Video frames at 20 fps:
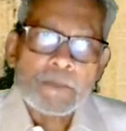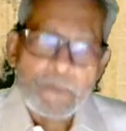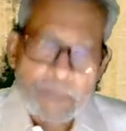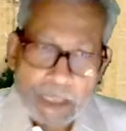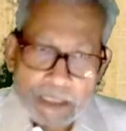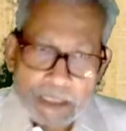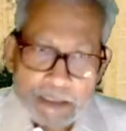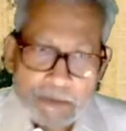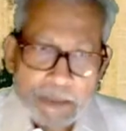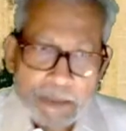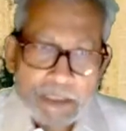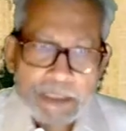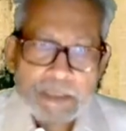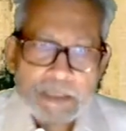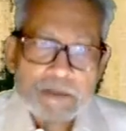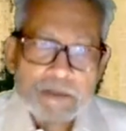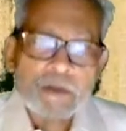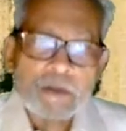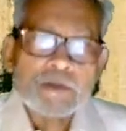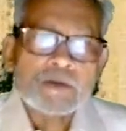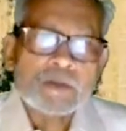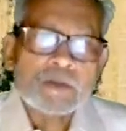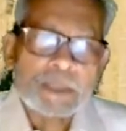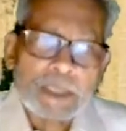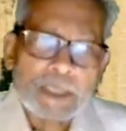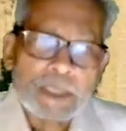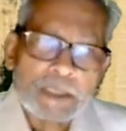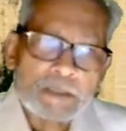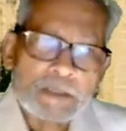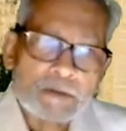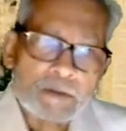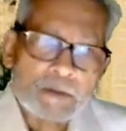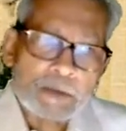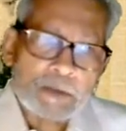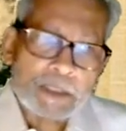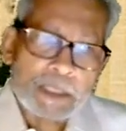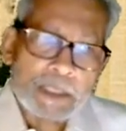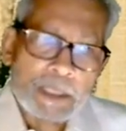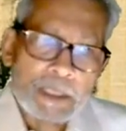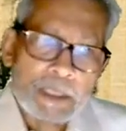Placement is also there, should
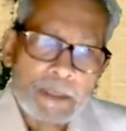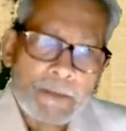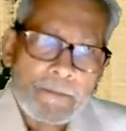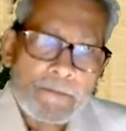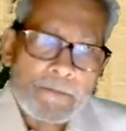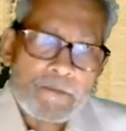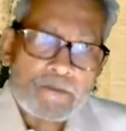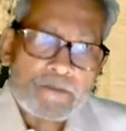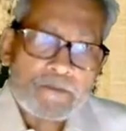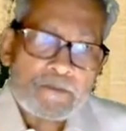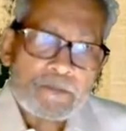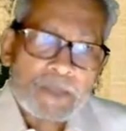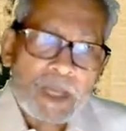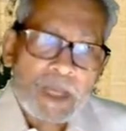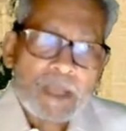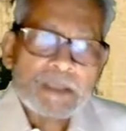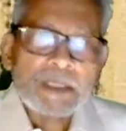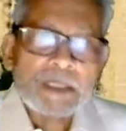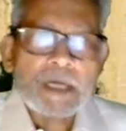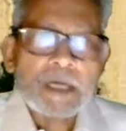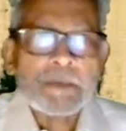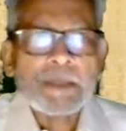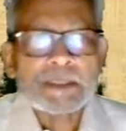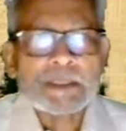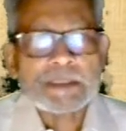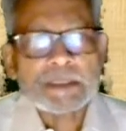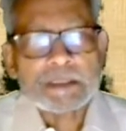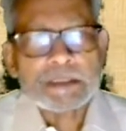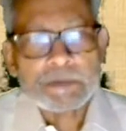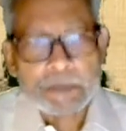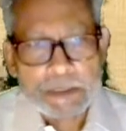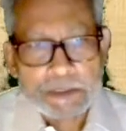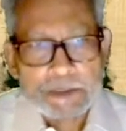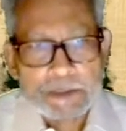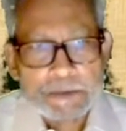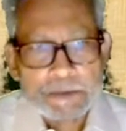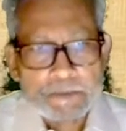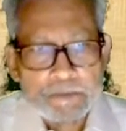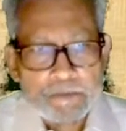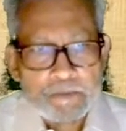be there, and some assessment.